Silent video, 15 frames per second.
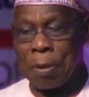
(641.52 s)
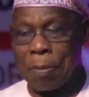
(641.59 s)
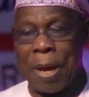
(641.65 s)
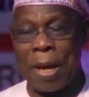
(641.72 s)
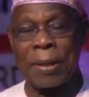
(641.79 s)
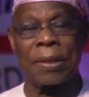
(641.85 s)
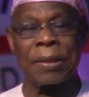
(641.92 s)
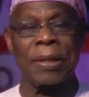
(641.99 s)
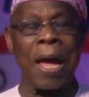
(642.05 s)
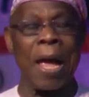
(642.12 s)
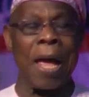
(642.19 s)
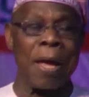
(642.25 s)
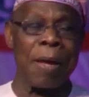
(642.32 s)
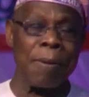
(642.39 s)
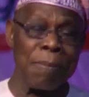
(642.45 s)
By the
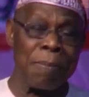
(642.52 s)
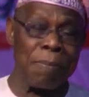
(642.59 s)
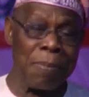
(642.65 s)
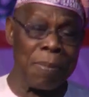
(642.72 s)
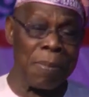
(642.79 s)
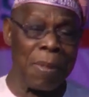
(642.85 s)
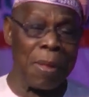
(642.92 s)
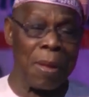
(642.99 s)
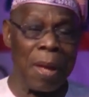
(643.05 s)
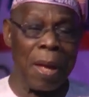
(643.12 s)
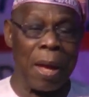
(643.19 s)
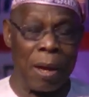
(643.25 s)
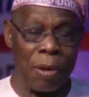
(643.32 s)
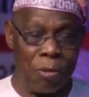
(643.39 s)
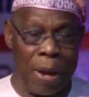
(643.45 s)
time
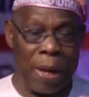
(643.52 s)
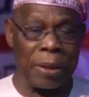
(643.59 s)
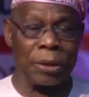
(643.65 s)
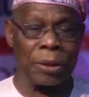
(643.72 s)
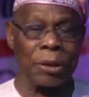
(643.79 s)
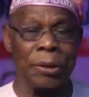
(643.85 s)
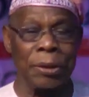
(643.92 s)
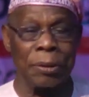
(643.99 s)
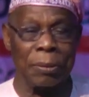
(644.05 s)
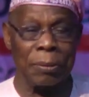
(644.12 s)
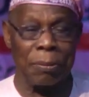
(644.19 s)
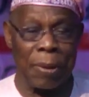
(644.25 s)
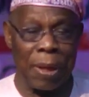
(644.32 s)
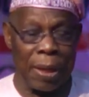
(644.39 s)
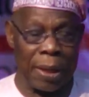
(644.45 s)
I went
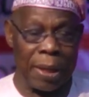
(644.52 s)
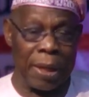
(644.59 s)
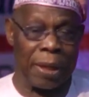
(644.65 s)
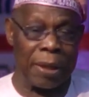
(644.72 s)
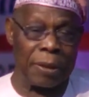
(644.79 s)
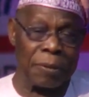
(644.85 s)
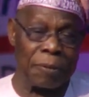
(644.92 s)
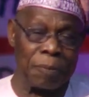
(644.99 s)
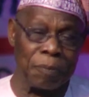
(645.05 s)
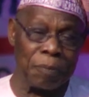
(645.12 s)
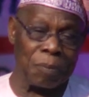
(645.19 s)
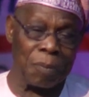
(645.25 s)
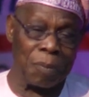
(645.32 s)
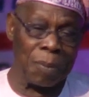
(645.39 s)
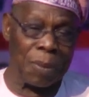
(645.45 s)
again
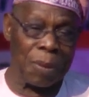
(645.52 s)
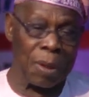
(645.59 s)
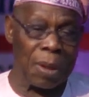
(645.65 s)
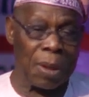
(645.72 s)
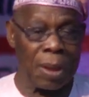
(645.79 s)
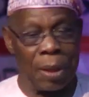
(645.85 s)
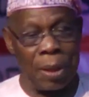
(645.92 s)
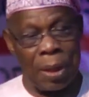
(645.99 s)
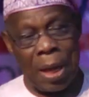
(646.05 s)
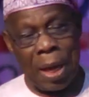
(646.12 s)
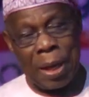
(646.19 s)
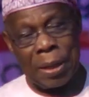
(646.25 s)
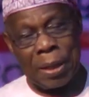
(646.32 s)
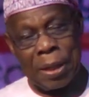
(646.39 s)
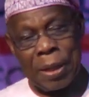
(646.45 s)
in
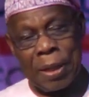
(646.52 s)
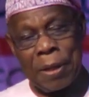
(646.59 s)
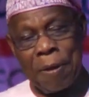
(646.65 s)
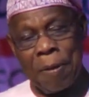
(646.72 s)
early